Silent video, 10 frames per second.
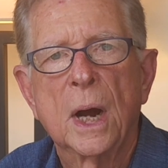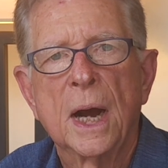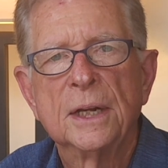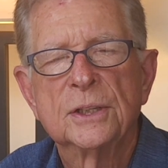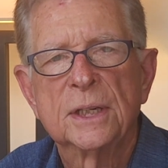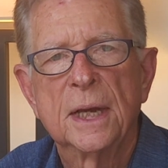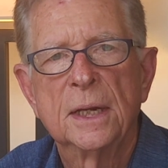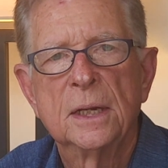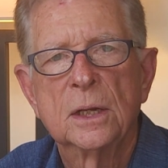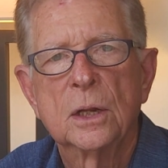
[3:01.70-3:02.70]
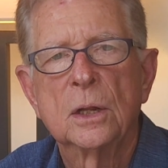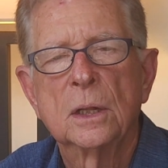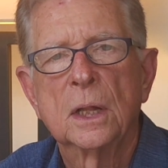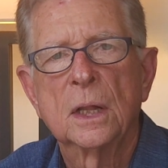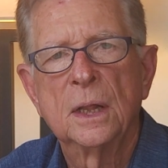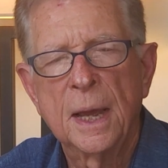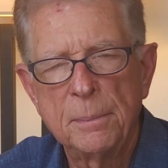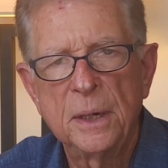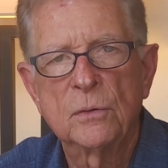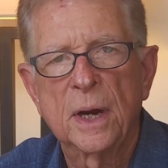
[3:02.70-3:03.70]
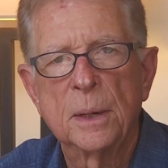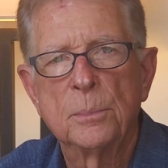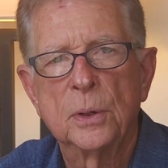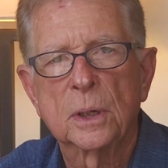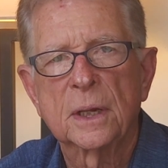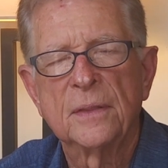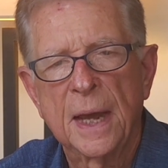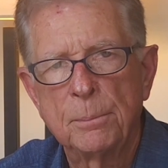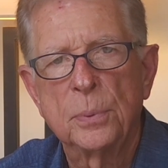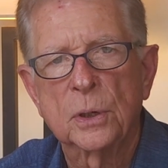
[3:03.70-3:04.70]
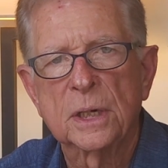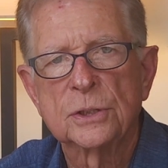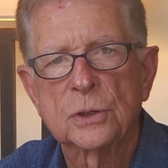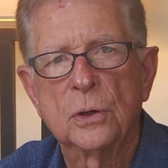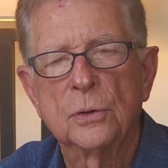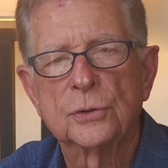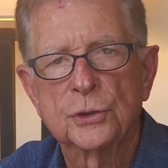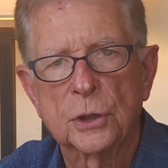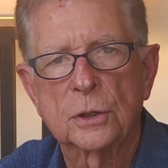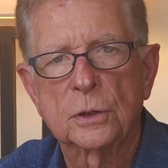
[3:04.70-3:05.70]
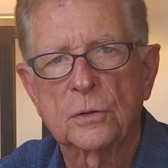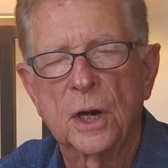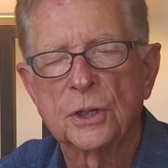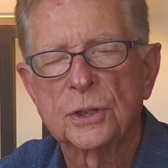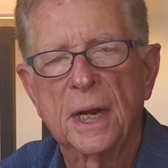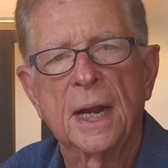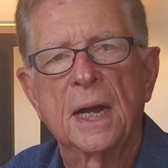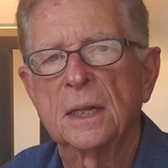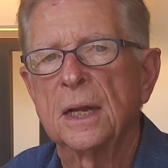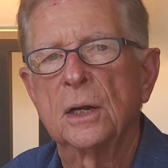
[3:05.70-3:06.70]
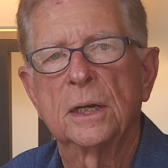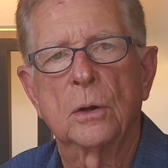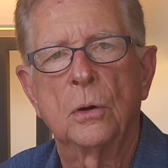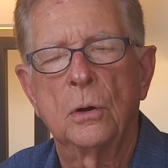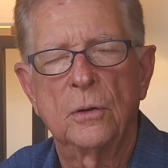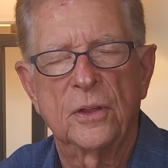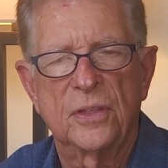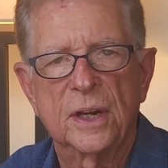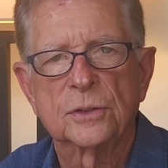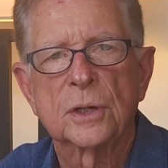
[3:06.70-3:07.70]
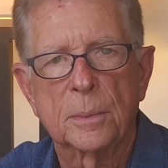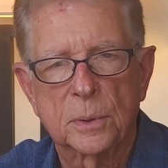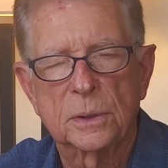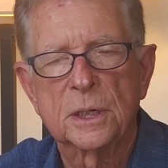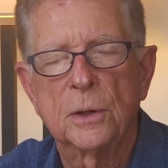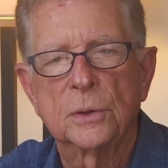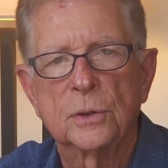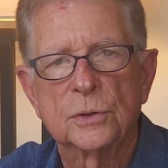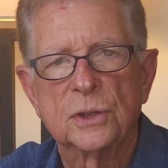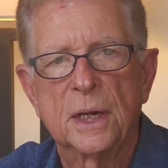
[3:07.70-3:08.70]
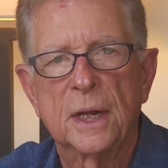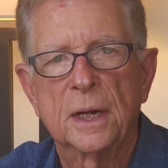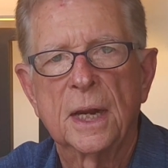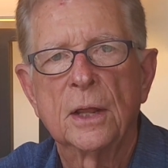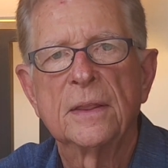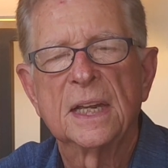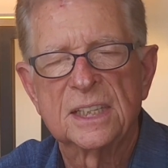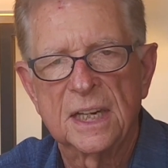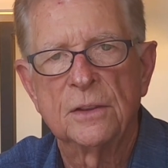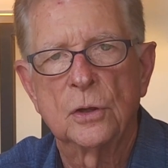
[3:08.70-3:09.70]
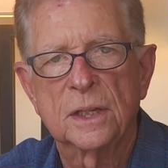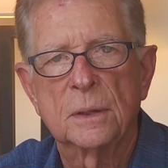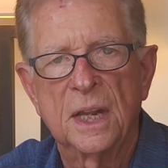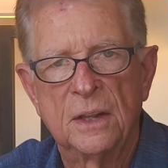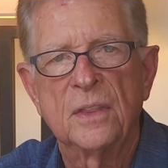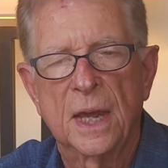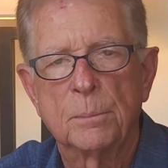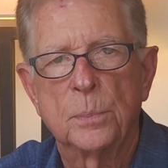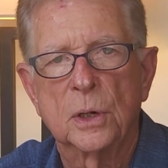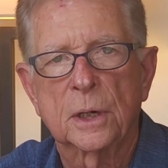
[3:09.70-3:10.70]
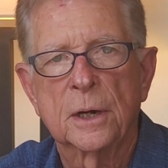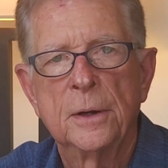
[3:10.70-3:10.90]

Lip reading: I said, let me write a book. And that book is called Sugar Crush. I outline all the things that I'm telling you today that's in that book.